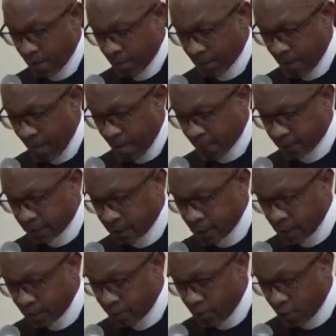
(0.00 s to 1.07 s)
But Acts
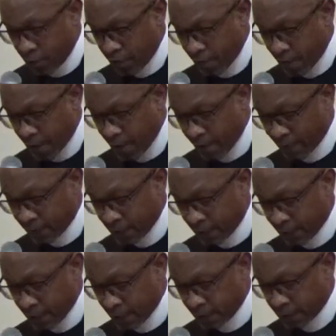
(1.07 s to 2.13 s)
10:45, I
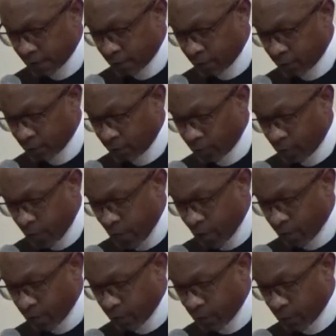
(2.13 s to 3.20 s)
think that's where I
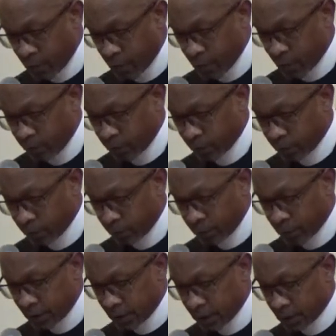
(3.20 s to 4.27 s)
want.
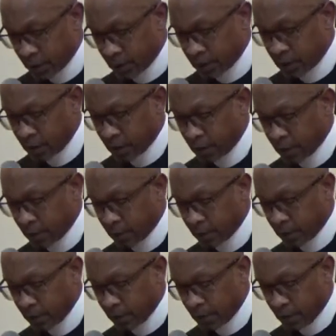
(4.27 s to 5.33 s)
Let's see.
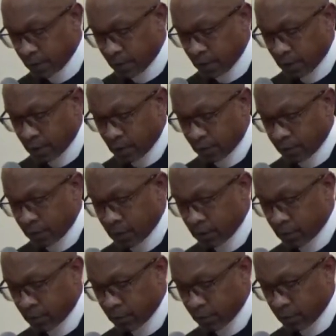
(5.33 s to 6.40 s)
You want me to
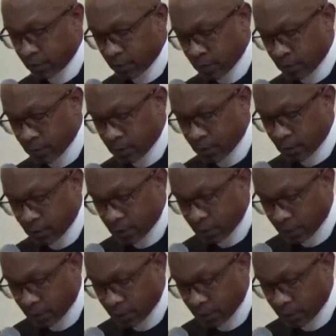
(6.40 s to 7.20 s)
start at 44?